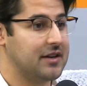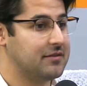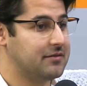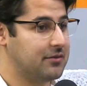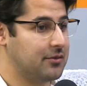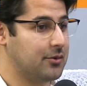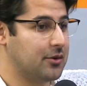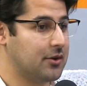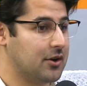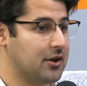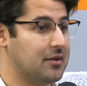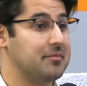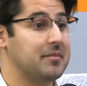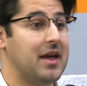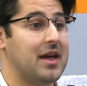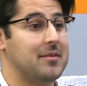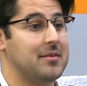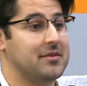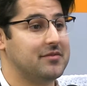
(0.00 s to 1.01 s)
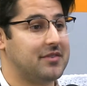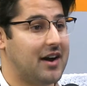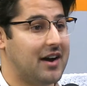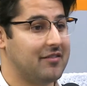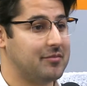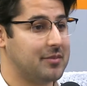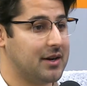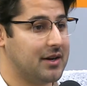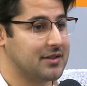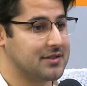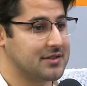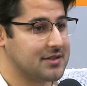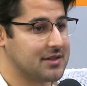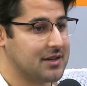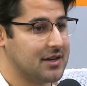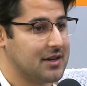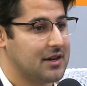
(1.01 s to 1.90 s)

four, maybe five months,